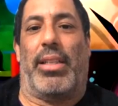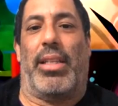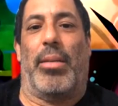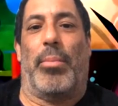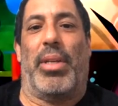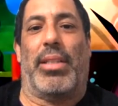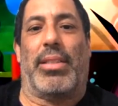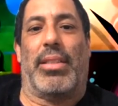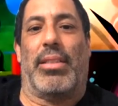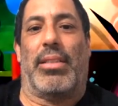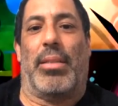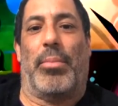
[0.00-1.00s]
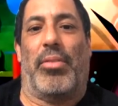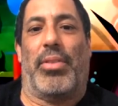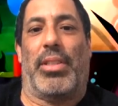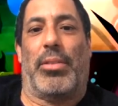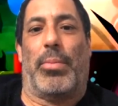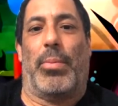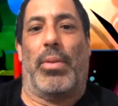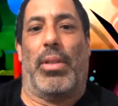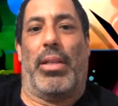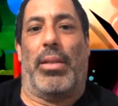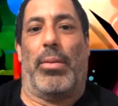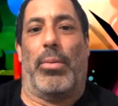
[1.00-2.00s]
like gimmicks and some of his
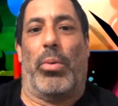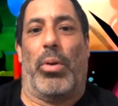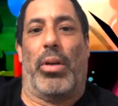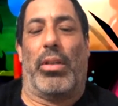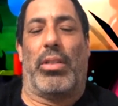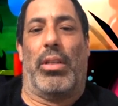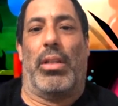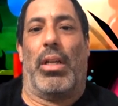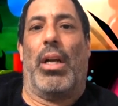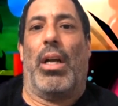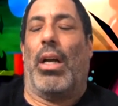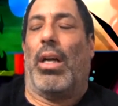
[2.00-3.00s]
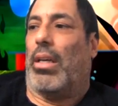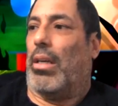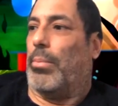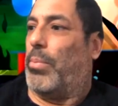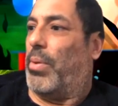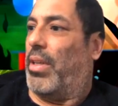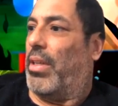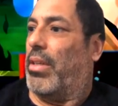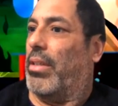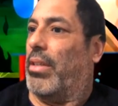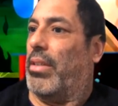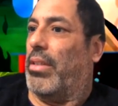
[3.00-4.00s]
like works are pretty
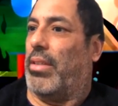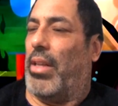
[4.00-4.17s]
good.